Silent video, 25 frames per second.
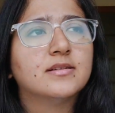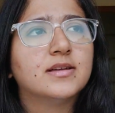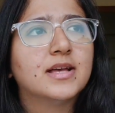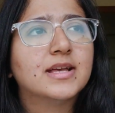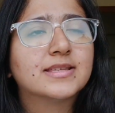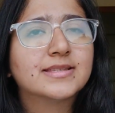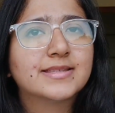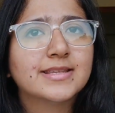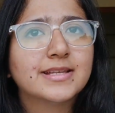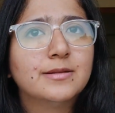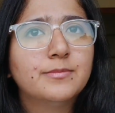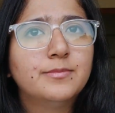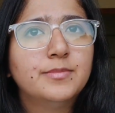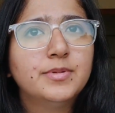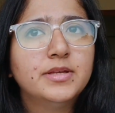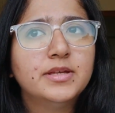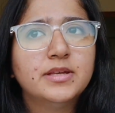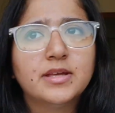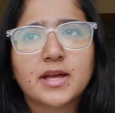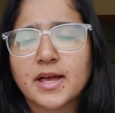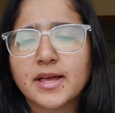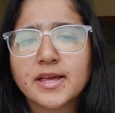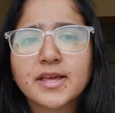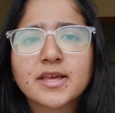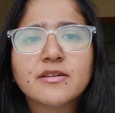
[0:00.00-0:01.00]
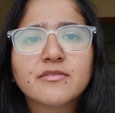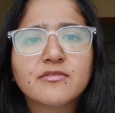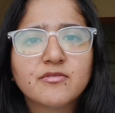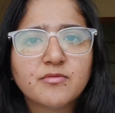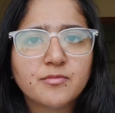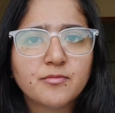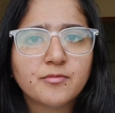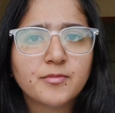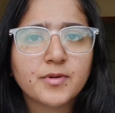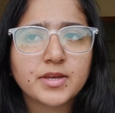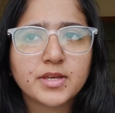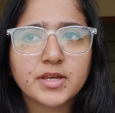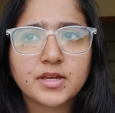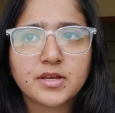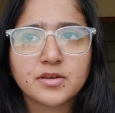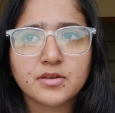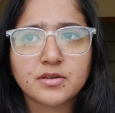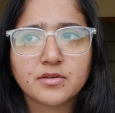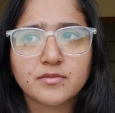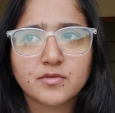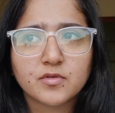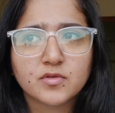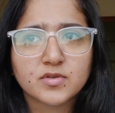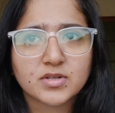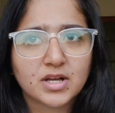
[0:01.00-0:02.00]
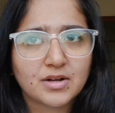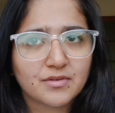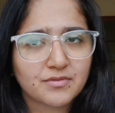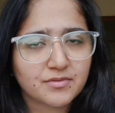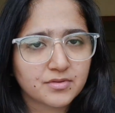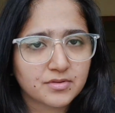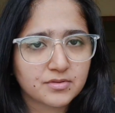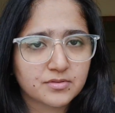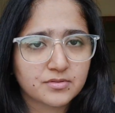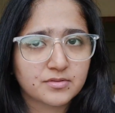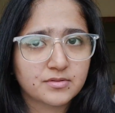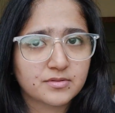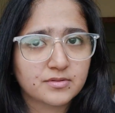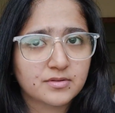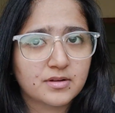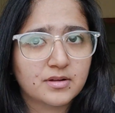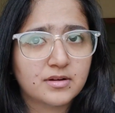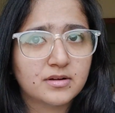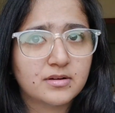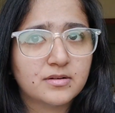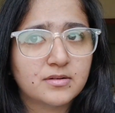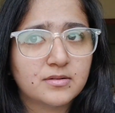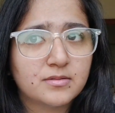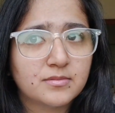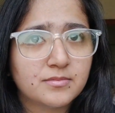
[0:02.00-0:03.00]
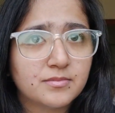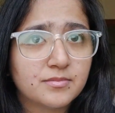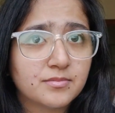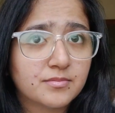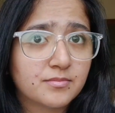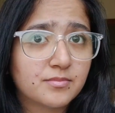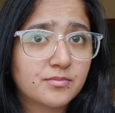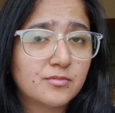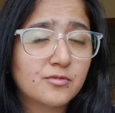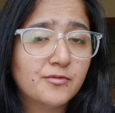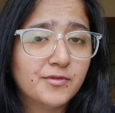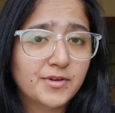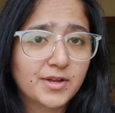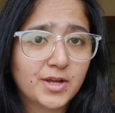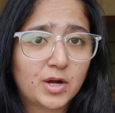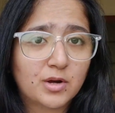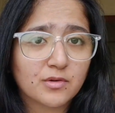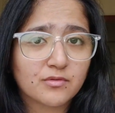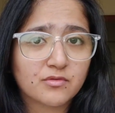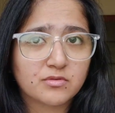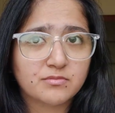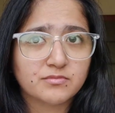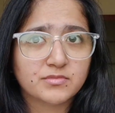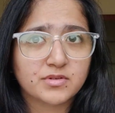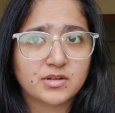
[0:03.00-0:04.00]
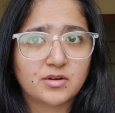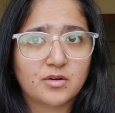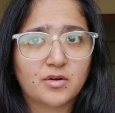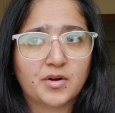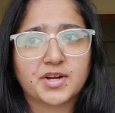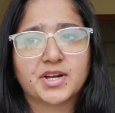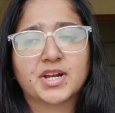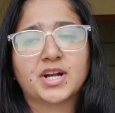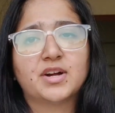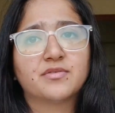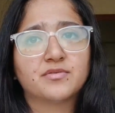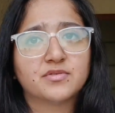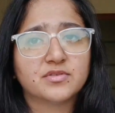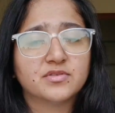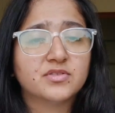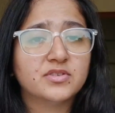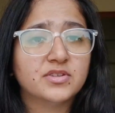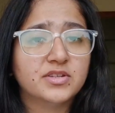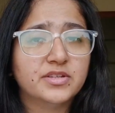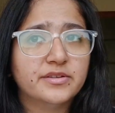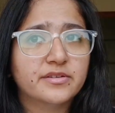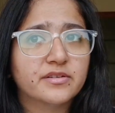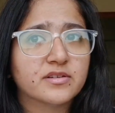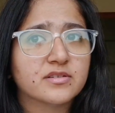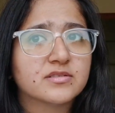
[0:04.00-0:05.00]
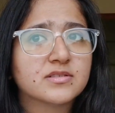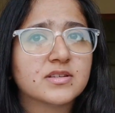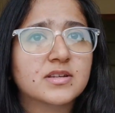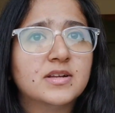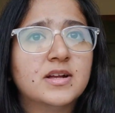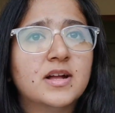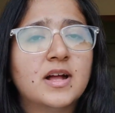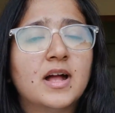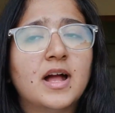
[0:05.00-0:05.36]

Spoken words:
SLB. I gave many interviews after moving out from Deloitte after 3 years.